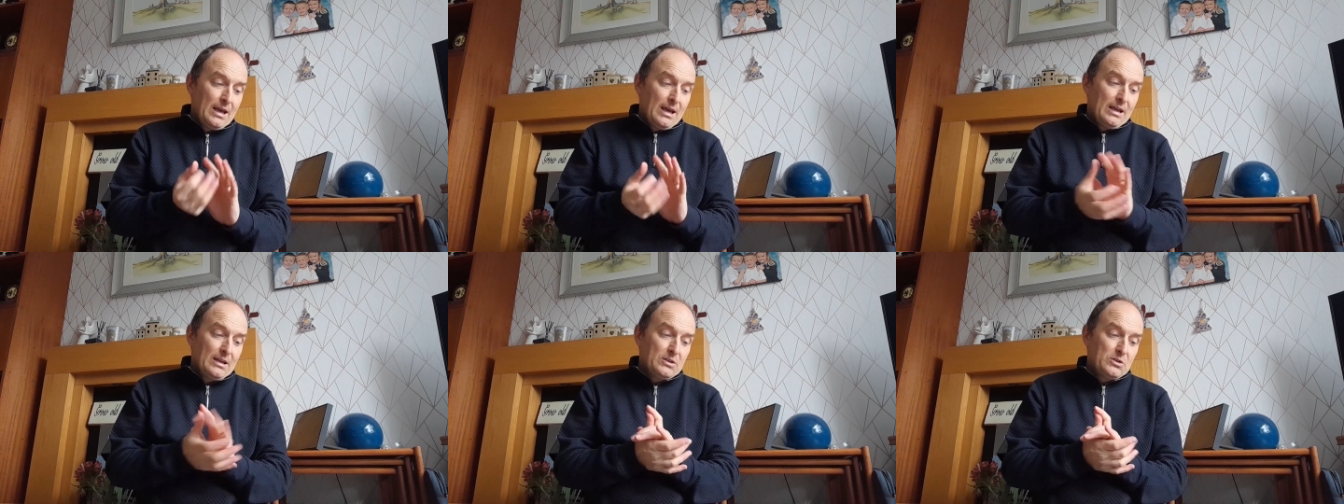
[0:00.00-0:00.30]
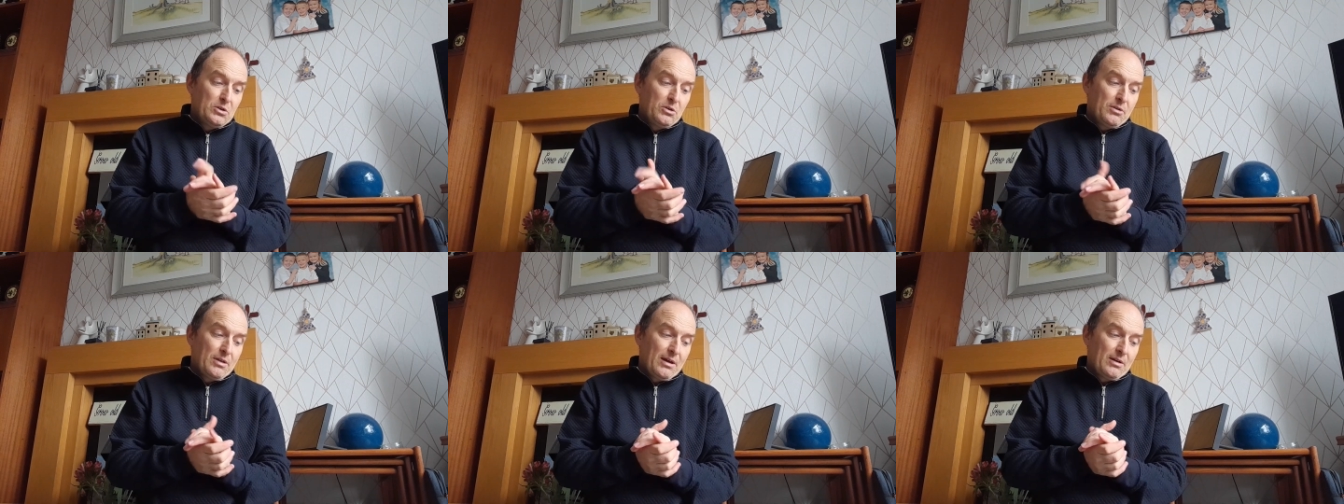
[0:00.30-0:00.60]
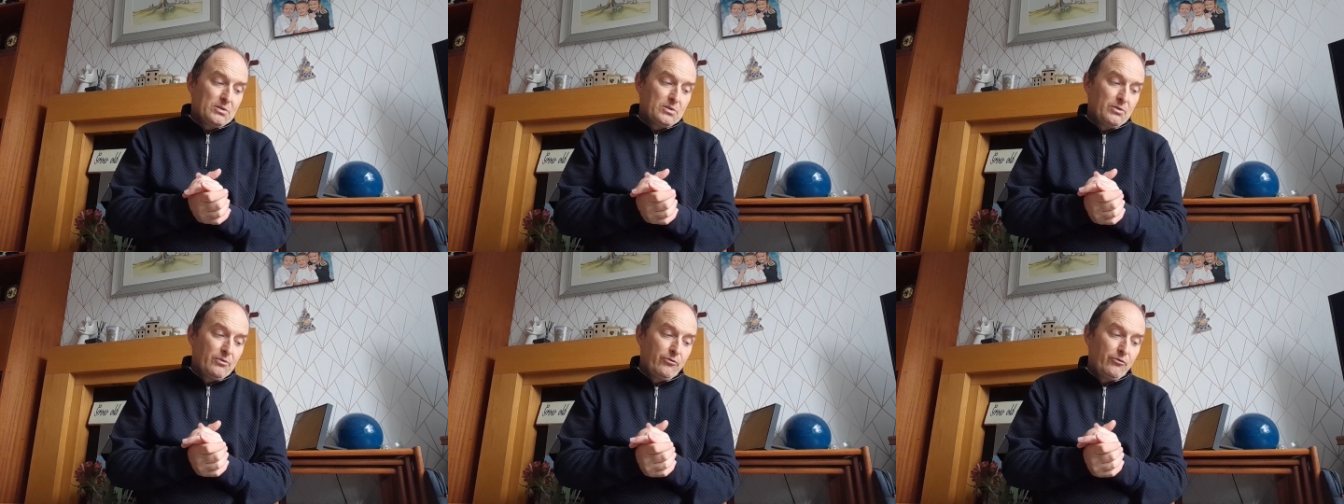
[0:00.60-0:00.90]
in
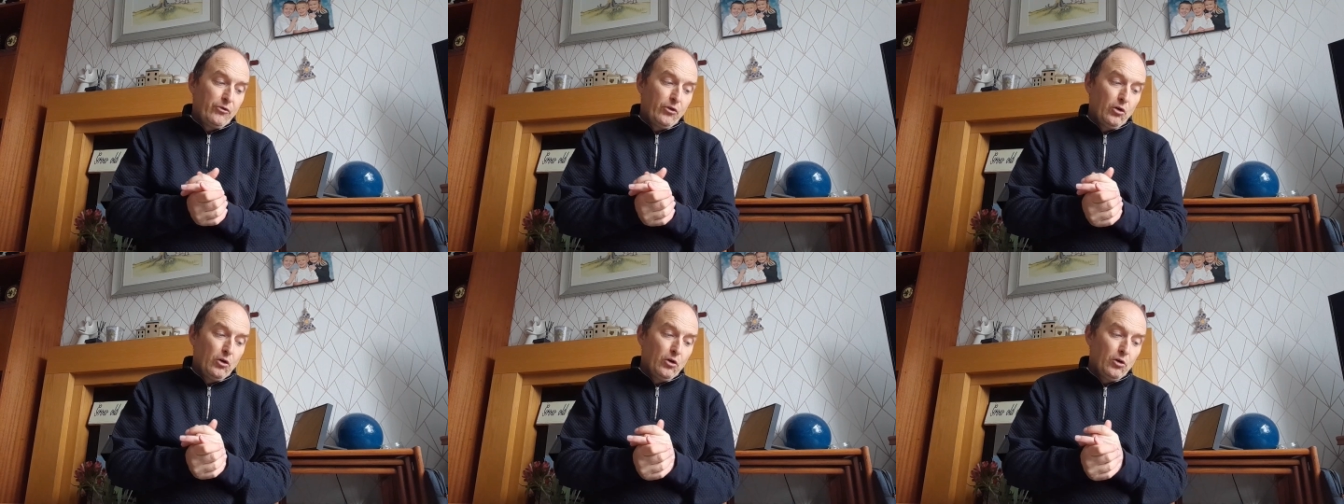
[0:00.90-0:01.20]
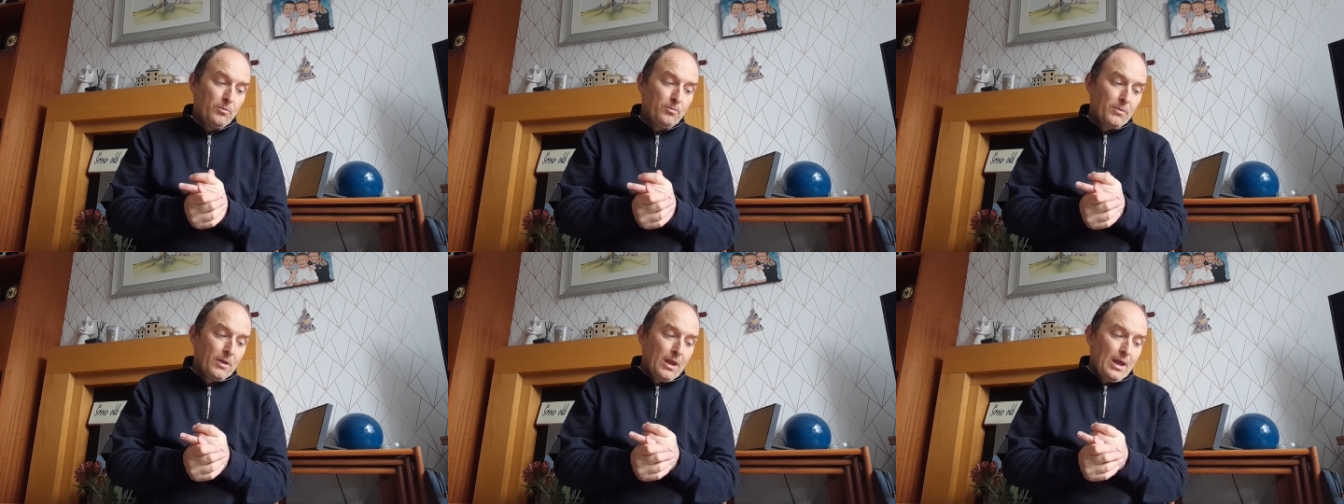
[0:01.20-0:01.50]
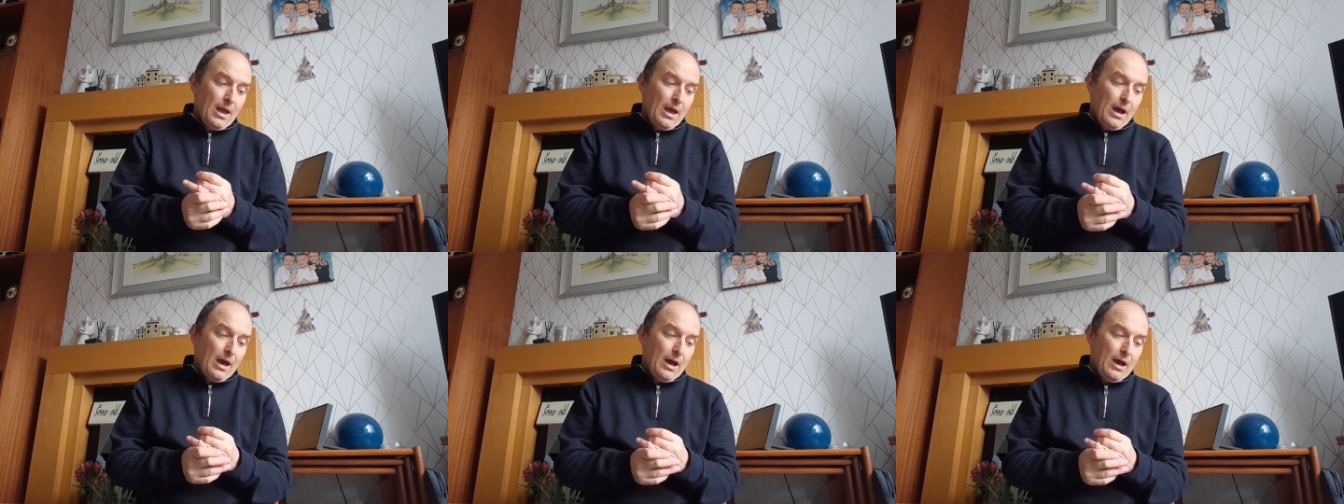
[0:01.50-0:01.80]
2004.
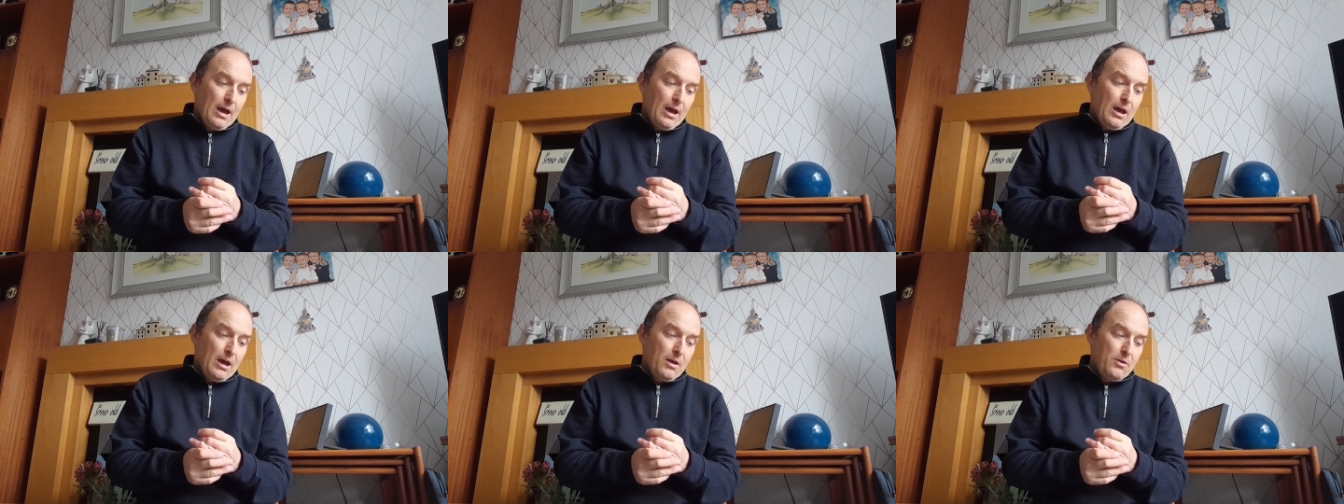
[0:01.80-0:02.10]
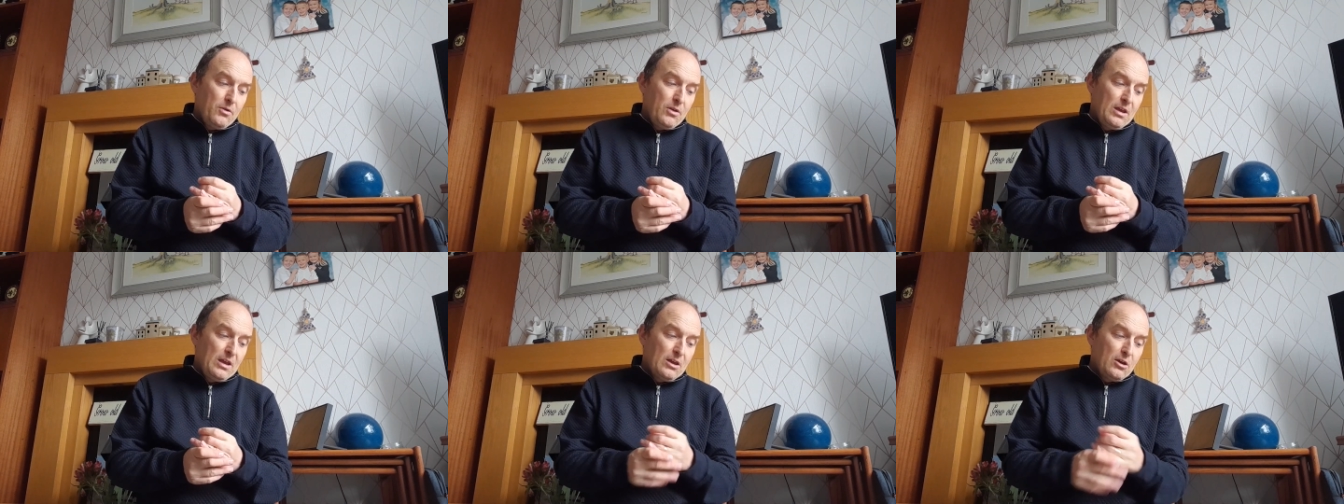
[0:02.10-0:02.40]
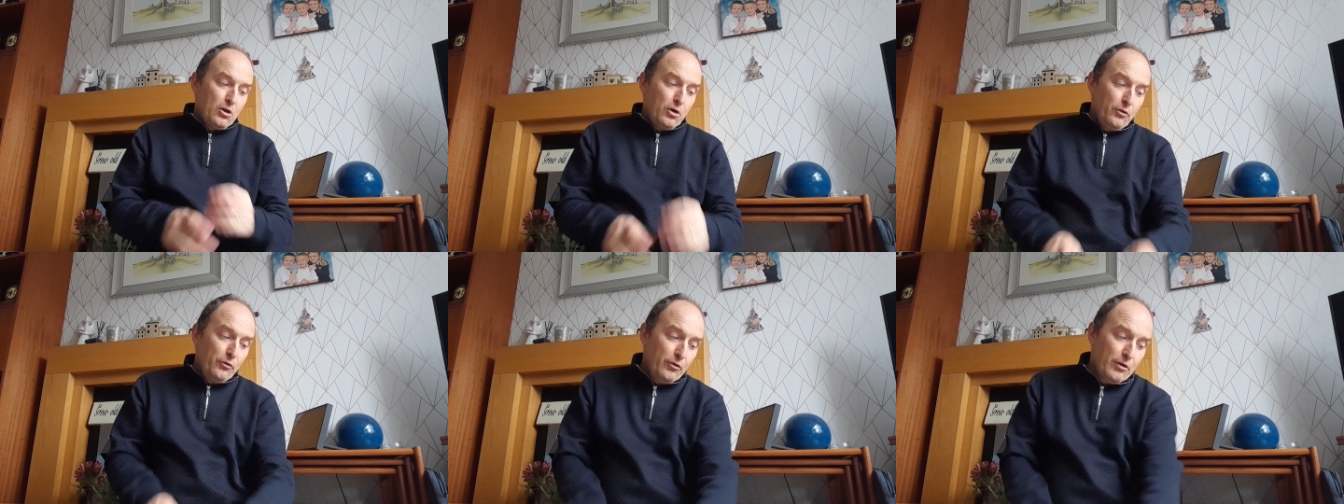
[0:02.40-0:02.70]
Uh, the
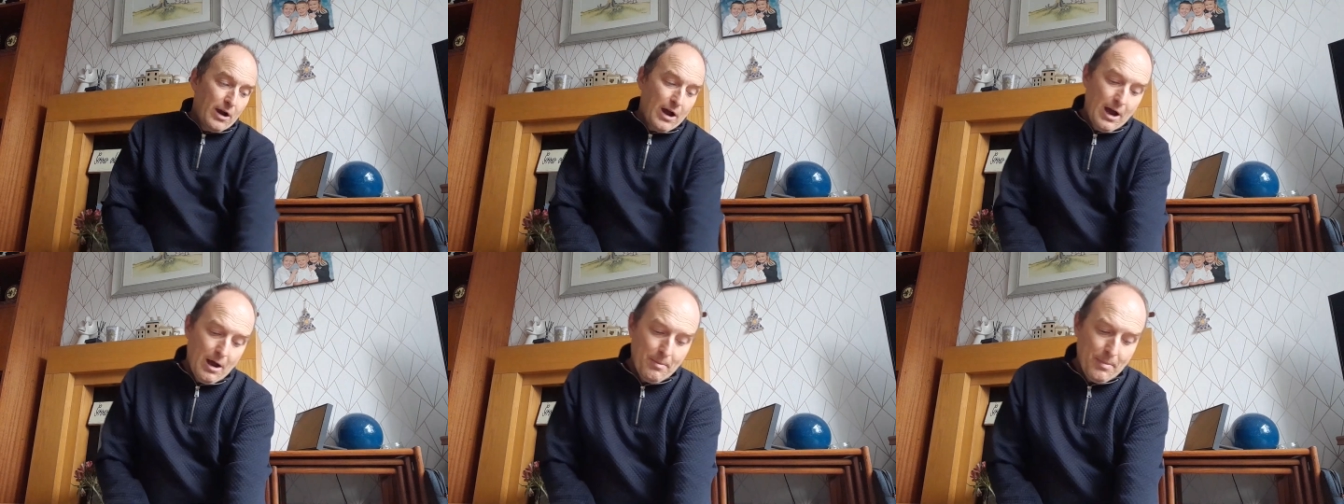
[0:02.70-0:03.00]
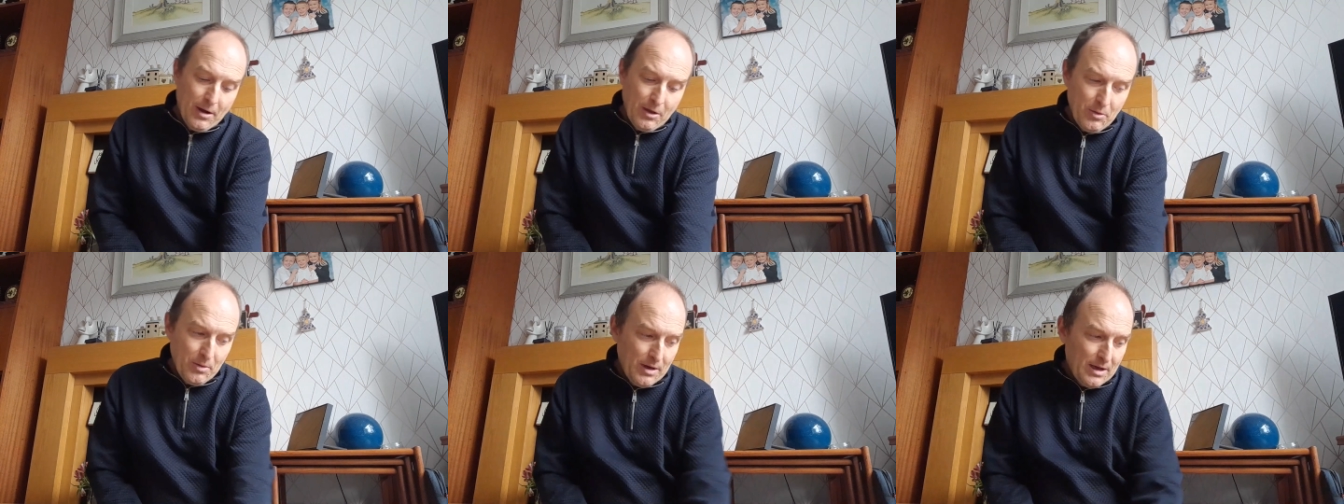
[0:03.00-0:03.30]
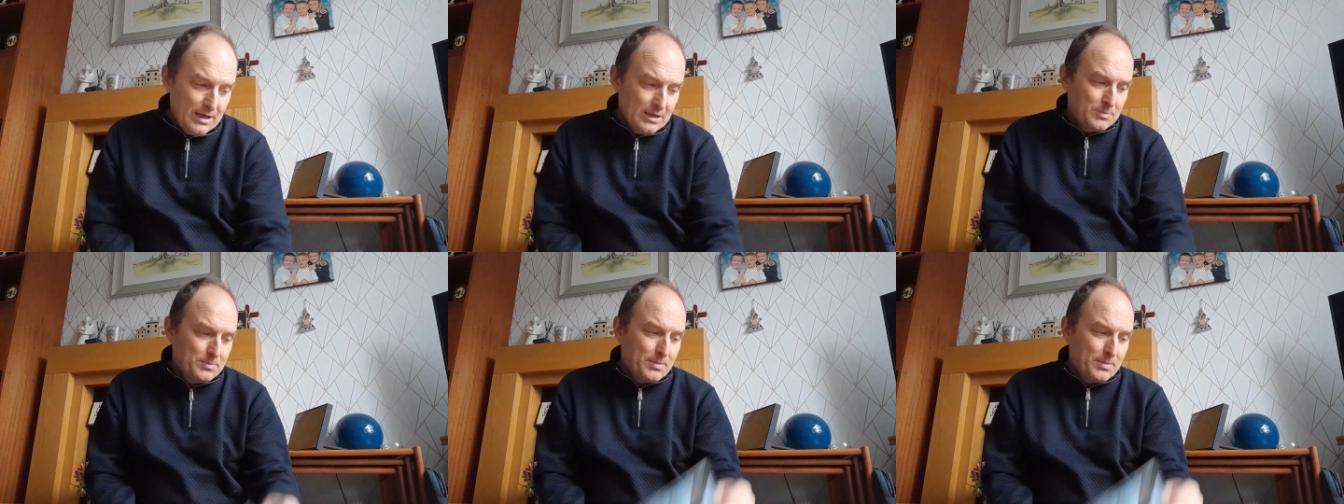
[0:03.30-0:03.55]
cover art, by the way, is